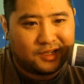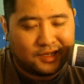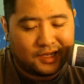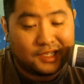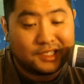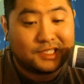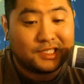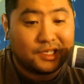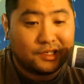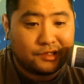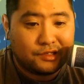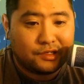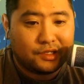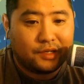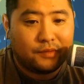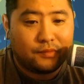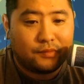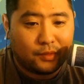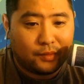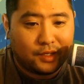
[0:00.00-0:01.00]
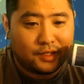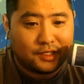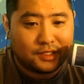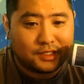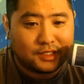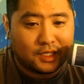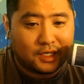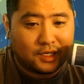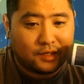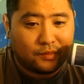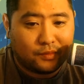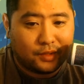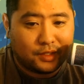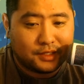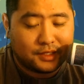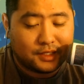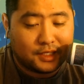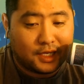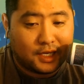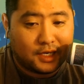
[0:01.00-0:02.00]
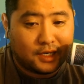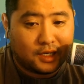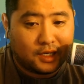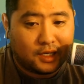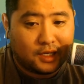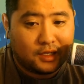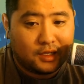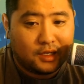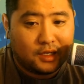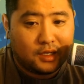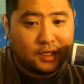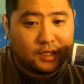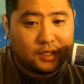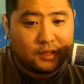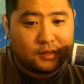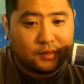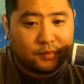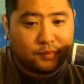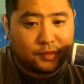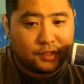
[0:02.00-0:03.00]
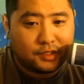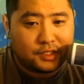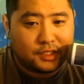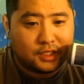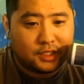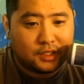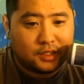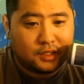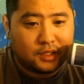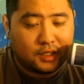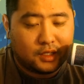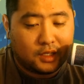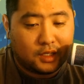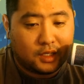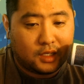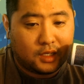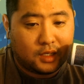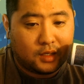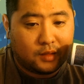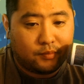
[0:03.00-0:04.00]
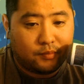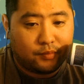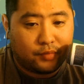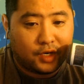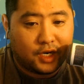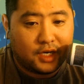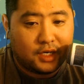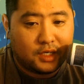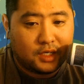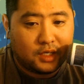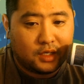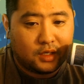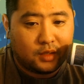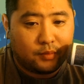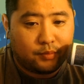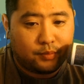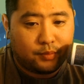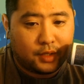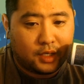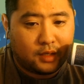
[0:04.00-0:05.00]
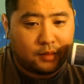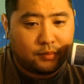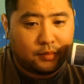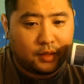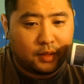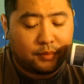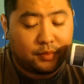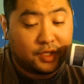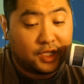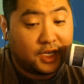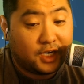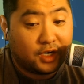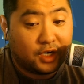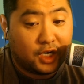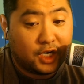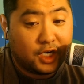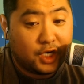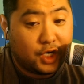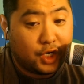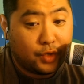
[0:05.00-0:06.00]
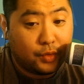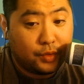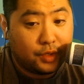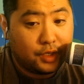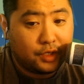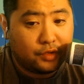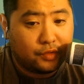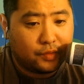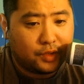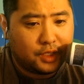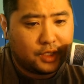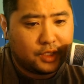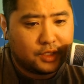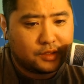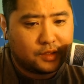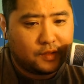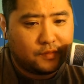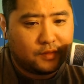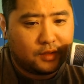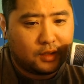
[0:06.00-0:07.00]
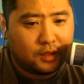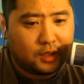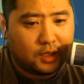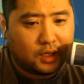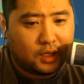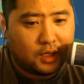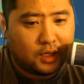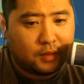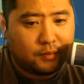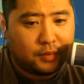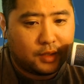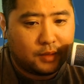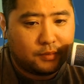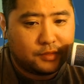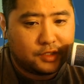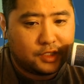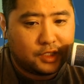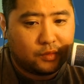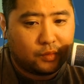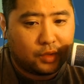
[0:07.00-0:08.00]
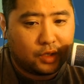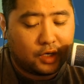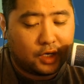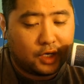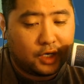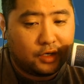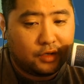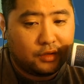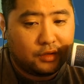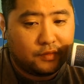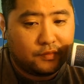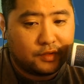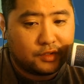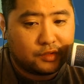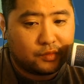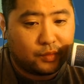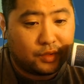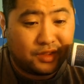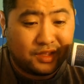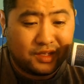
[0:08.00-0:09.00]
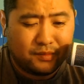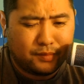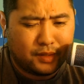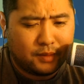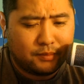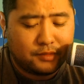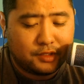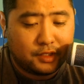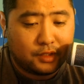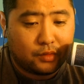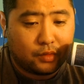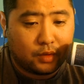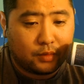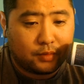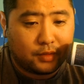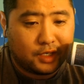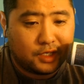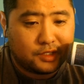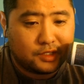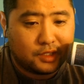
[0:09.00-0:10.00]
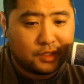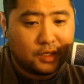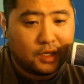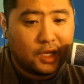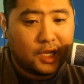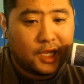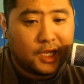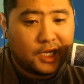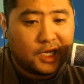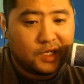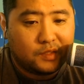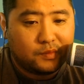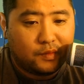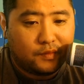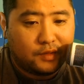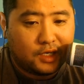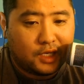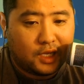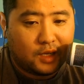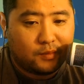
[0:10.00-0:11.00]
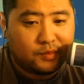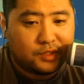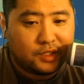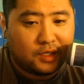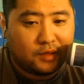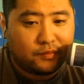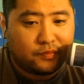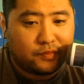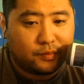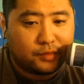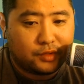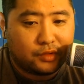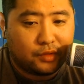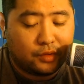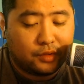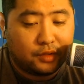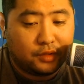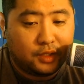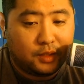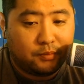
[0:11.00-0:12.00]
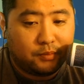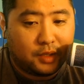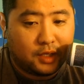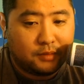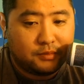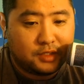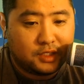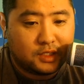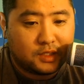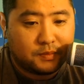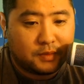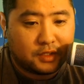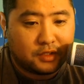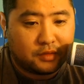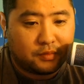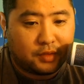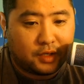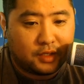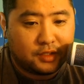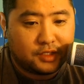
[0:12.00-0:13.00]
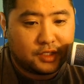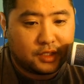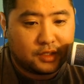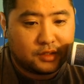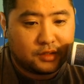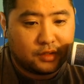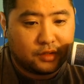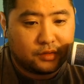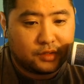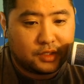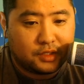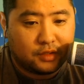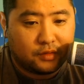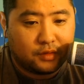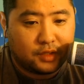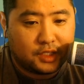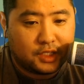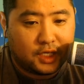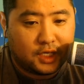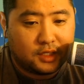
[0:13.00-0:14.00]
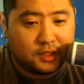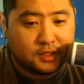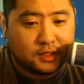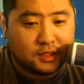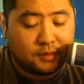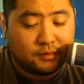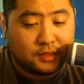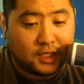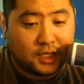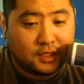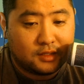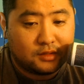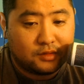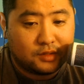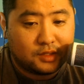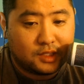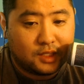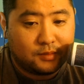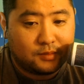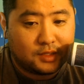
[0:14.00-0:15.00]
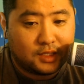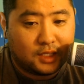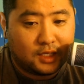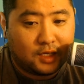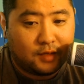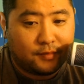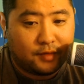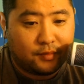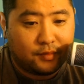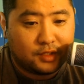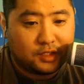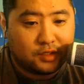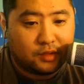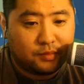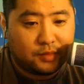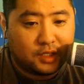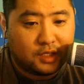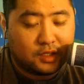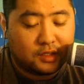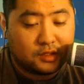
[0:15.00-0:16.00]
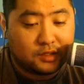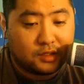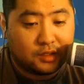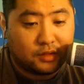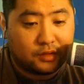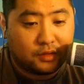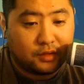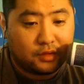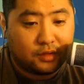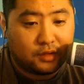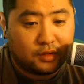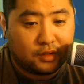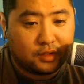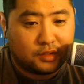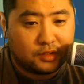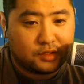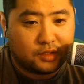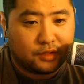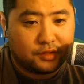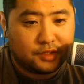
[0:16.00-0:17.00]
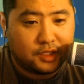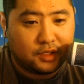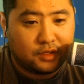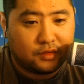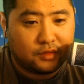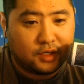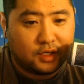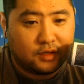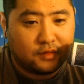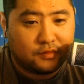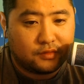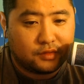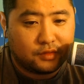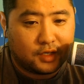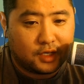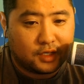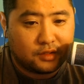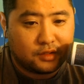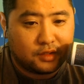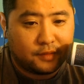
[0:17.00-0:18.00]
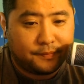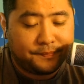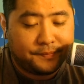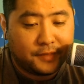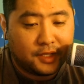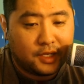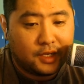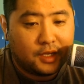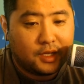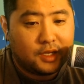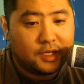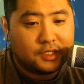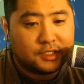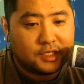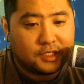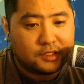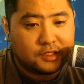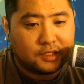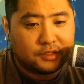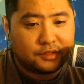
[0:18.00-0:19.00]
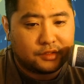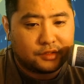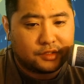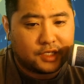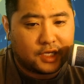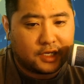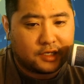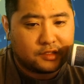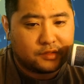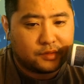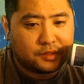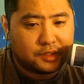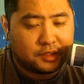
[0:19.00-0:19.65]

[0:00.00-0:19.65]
essentially the way they said it was that the person, Brandon Player Unknown Green, is leaving PUBG to work on a new division within PUBG Corporation. He's moving to Amsterdam from Seoul to lead PUBG special projects, though still retains some ties to his namesake game, on which he'll be consulting creative director. Says that the task was